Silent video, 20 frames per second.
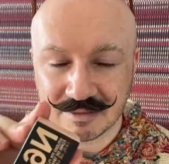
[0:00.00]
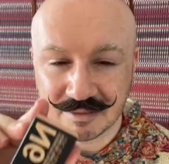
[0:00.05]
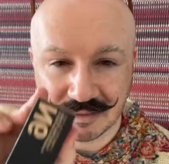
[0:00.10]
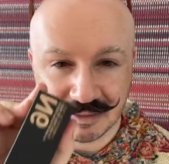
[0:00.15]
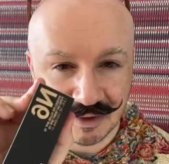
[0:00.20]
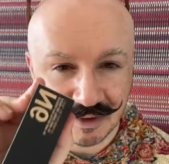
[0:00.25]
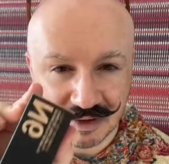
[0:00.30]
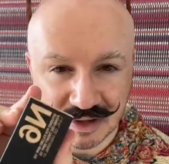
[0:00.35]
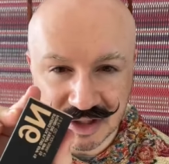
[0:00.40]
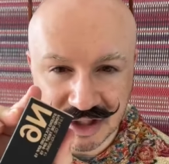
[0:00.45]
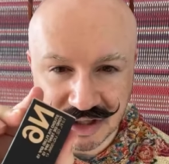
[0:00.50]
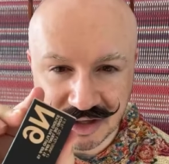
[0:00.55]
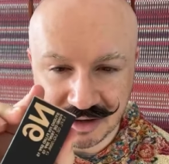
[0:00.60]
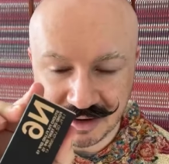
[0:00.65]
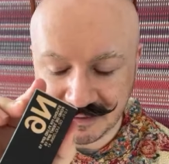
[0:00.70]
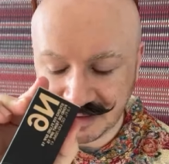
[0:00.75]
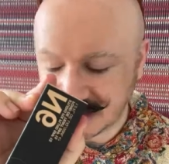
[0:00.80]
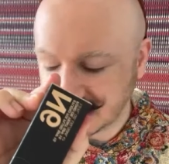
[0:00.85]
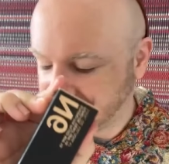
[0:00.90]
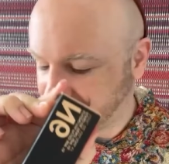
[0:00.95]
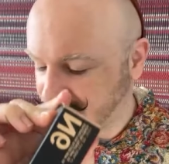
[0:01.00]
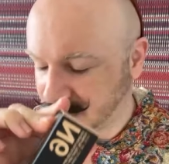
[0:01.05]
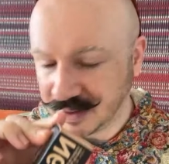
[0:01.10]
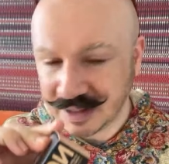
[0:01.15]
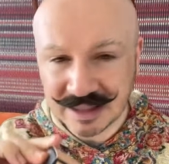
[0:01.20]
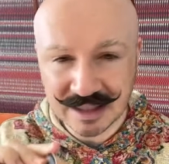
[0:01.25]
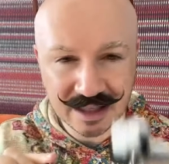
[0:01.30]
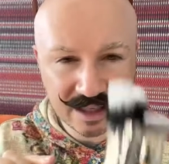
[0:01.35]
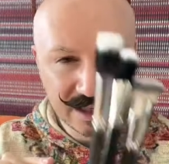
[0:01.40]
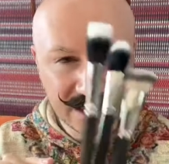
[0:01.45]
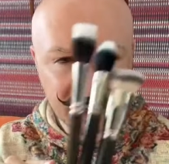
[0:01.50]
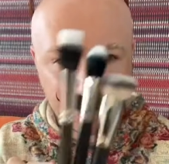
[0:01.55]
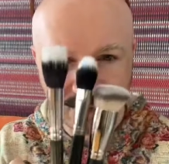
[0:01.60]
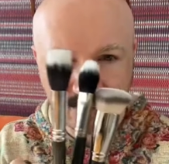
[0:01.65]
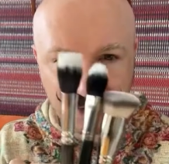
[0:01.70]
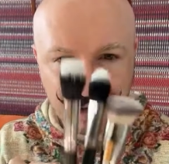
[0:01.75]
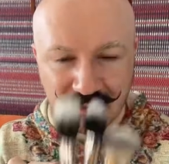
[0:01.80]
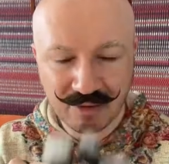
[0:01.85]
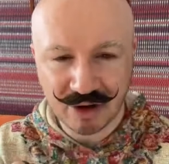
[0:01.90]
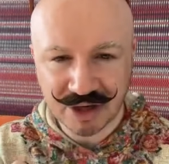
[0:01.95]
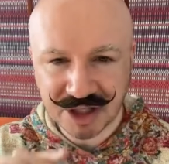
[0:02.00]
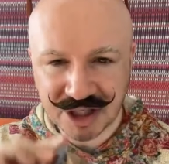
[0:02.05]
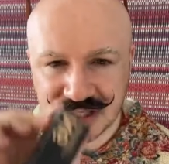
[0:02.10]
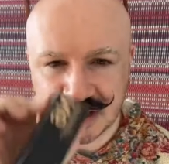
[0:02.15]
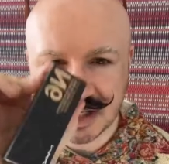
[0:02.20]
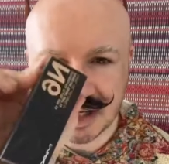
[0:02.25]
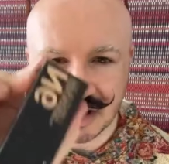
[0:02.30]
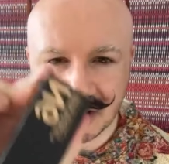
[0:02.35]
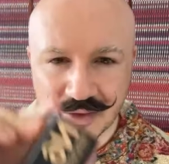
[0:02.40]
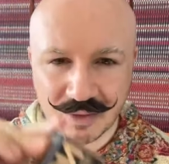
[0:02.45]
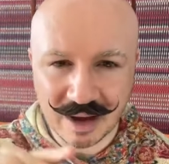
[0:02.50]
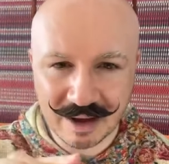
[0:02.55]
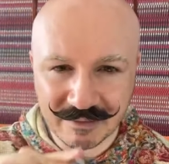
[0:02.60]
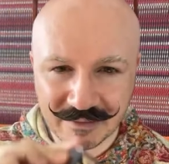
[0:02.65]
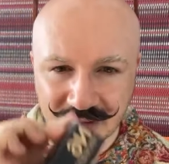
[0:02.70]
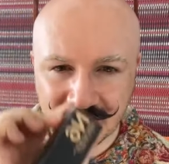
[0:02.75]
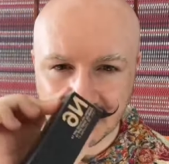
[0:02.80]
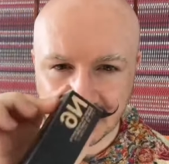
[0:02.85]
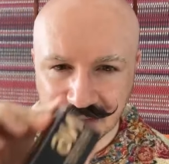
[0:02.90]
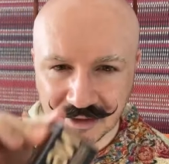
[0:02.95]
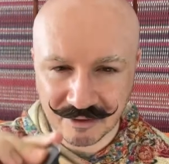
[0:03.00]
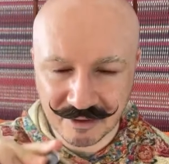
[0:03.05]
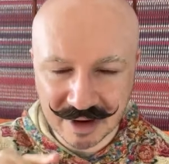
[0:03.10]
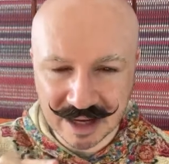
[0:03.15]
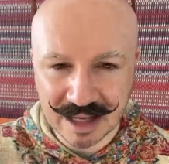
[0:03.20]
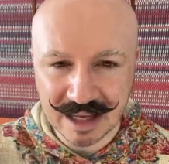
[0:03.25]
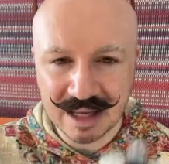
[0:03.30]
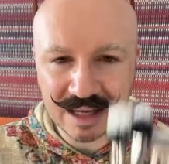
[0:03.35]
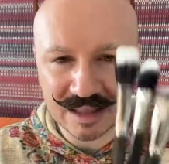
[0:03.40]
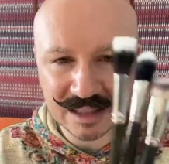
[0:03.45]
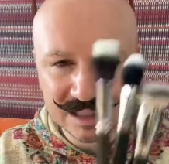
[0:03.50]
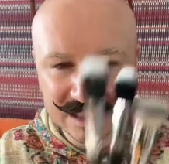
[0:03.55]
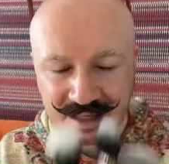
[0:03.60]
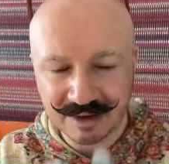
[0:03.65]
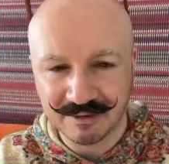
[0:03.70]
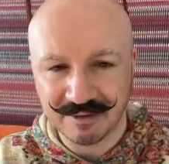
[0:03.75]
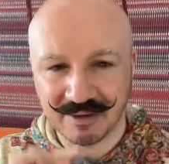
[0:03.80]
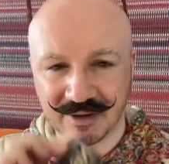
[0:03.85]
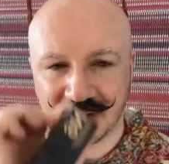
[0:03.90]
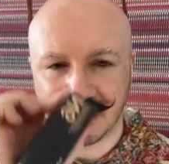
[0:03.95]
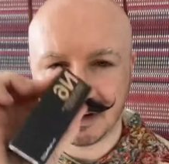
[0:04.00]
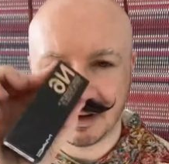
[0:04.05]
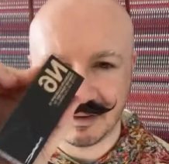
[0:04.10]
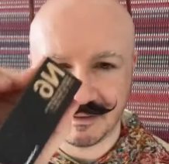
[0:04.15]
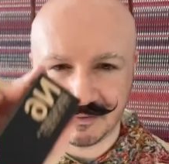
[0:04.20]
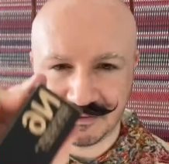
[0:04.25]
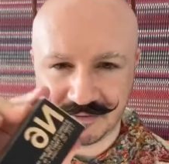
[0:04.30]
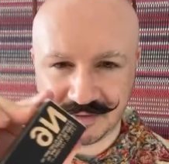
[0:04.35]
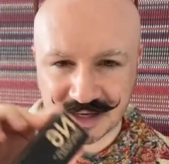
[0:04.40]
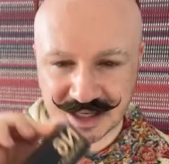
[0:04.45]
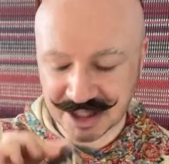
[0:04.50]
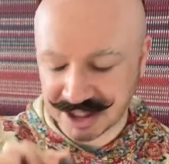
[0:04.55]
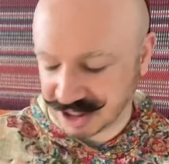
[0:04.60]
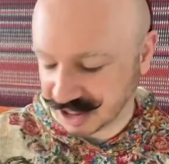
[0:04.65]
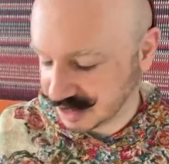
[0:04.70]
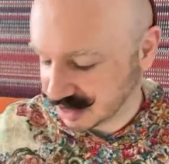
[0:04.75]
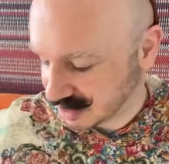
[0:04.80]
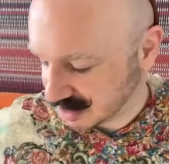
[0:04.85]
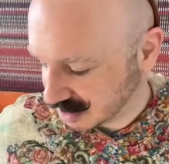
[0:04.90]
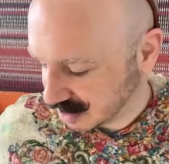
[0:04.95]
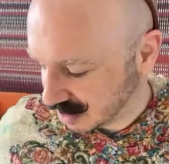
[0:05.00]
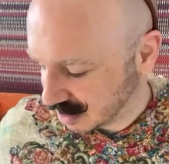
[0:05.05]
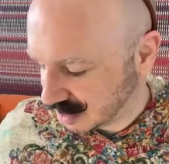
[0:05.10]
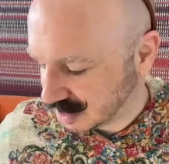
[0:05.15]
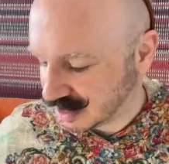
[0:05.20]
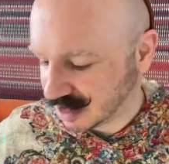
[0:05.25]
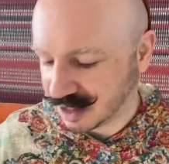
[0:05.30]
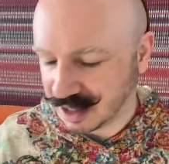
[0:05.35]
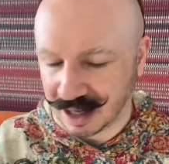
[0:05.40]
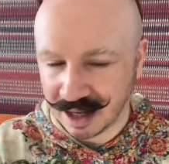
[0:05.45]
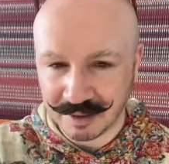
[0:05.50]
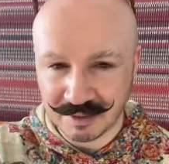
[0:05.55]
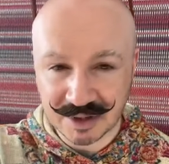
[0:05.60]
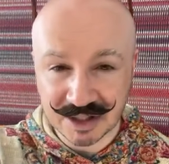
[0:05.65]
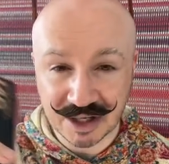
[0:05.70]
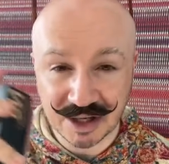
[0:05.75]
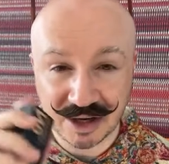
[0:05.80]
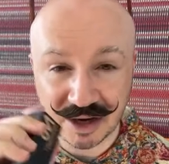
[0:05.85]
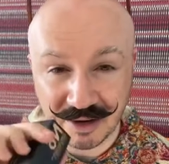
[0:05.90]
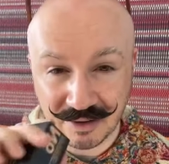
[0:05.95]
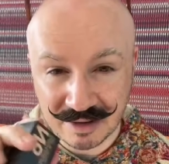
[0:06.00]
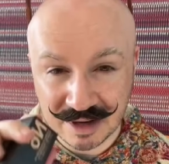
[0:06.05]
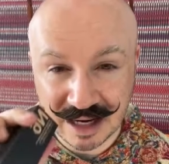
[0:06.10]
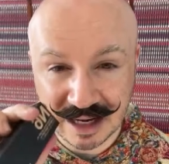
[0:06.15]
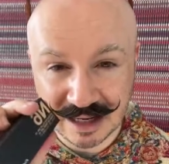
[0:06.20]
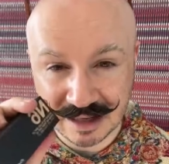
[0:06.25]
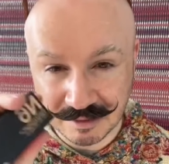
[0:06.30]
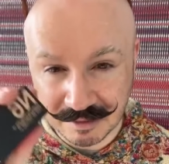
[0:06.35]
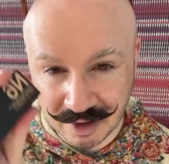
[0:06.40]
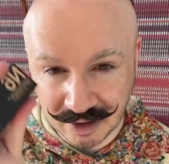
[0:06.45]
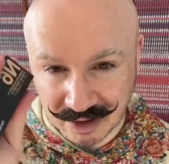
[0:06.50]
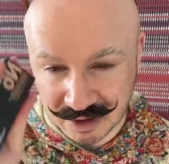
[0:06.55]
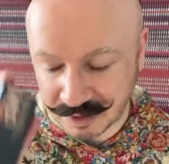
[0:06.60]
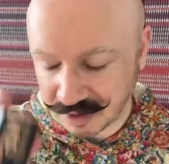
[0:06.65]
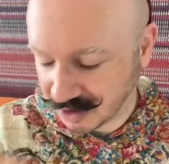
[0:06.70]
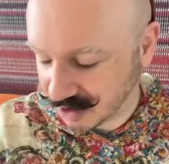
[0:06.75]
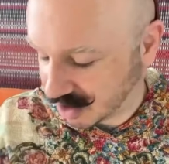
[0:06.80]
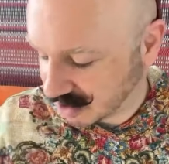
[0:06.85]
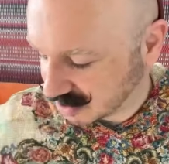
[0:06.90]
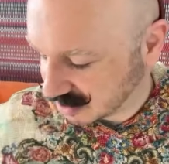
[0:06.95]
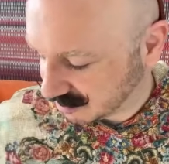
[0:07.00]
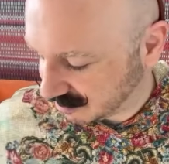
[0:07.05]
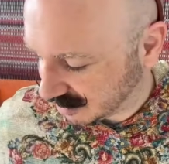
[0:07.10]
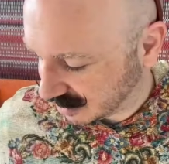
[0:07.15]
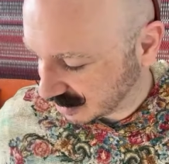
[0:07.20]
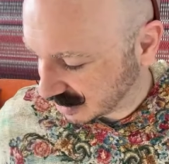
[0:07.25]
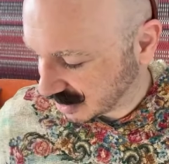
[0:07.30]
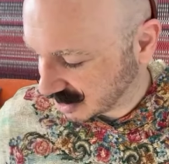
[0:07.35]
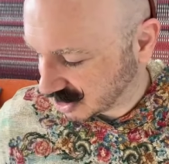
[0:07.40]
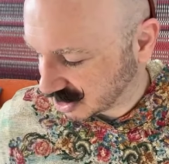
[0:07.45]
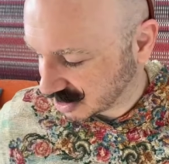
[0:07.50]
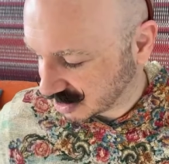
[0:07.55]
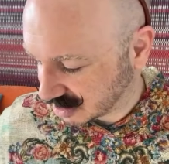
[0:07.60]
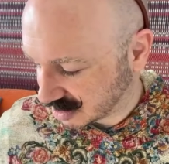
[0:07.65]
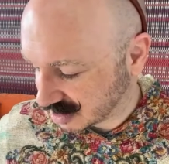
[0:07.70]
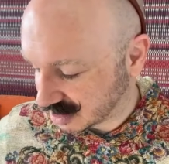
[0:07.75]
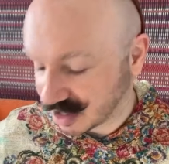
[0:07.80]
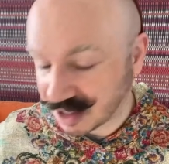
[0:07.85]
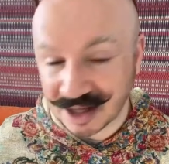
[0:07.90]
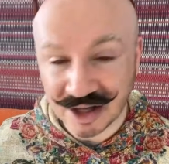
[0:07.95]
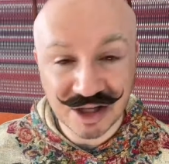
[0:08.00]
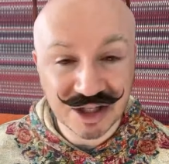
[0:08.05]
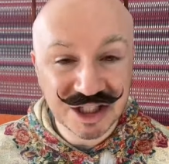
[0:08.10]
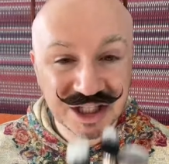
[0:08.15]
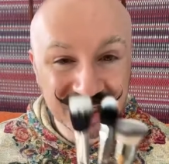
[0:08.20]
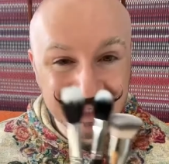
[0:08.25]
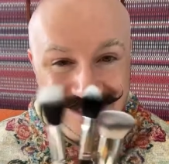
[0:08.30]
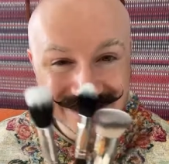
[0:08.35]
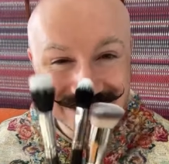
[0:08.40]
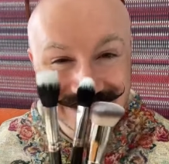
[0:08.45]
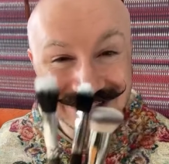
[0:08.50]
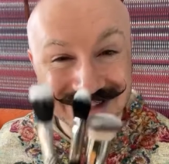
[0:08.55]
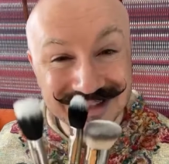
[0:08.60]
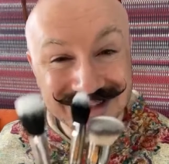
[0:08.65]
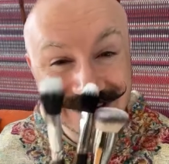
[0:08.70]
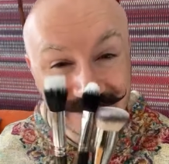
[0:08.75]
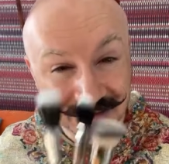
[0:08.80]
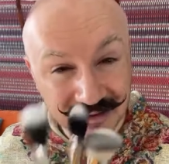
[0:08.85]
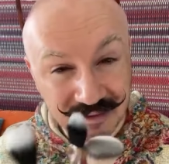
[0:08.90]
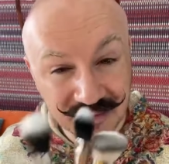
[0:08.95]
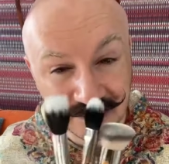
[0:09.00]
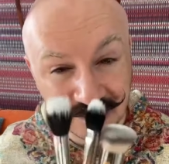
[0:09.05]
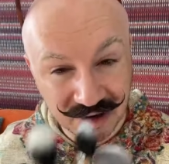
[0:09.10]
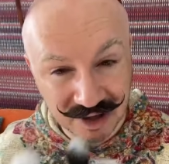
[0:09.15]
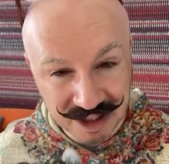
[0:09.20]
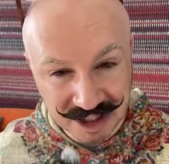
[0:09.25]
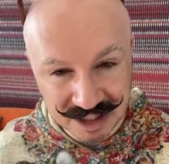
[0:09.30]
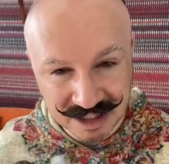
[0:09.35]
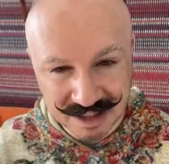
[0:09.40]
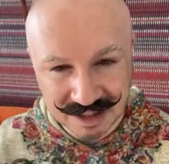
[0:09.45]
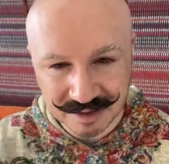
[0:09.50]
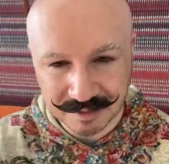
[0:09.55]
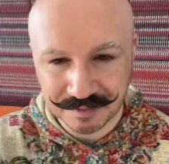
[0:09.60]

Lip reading: You've got Studio Fix Fluid, 3 brushes, you have 3 different finishes. So you don't need multiple loads of foundations, you just need different brushes.